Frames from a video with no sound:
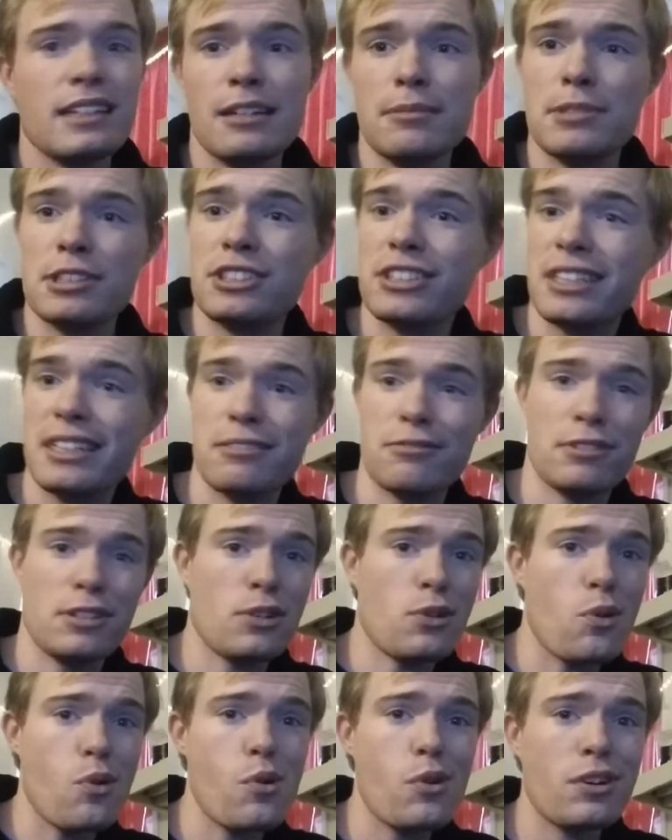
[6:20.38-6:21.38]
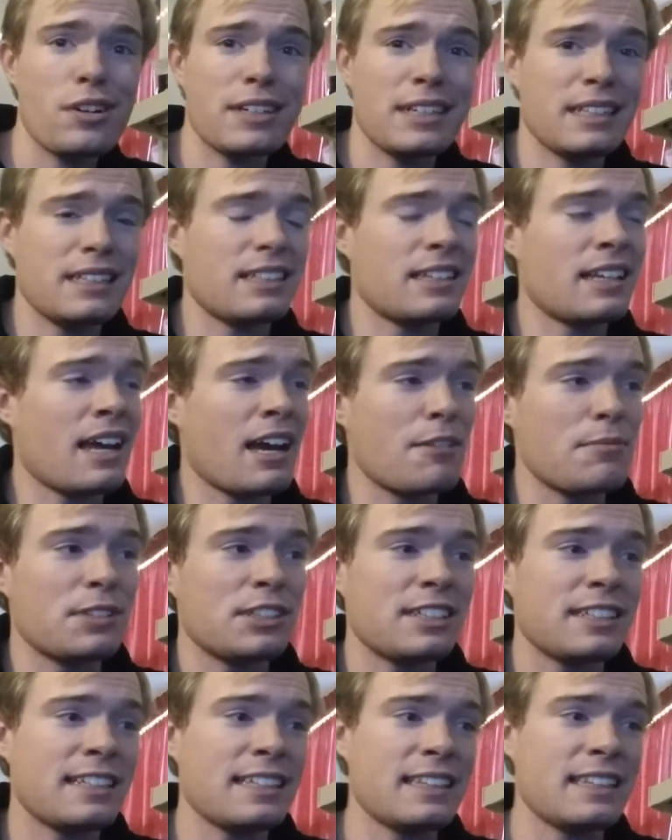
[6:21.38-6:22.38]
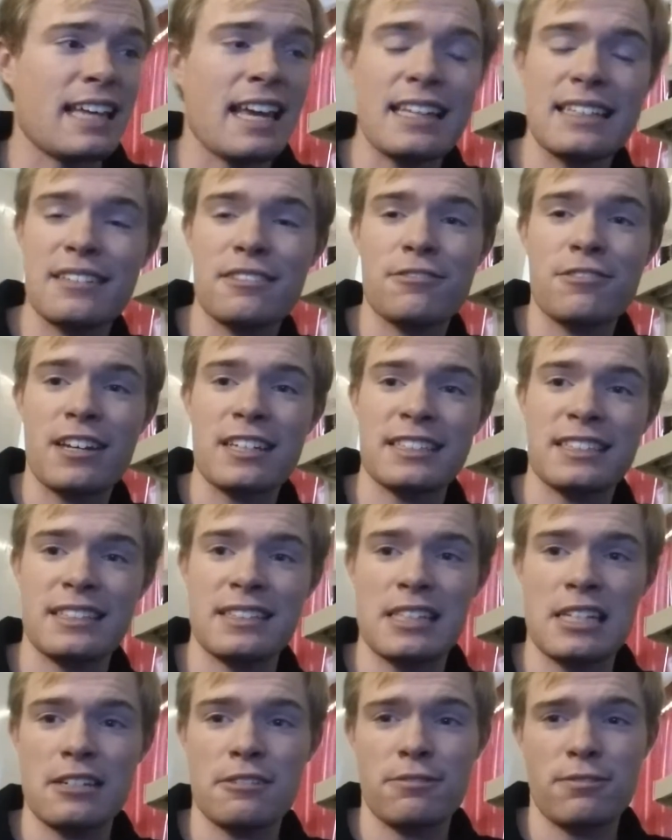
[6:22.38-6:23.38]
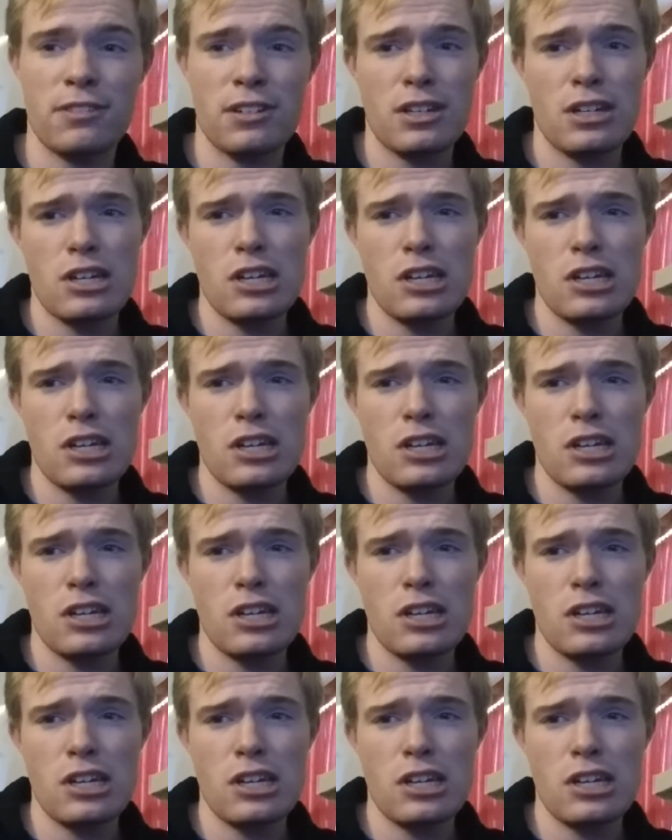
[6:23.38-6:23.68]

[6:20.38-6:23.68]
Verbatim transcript: how much I can record and how much I can edit fast enough.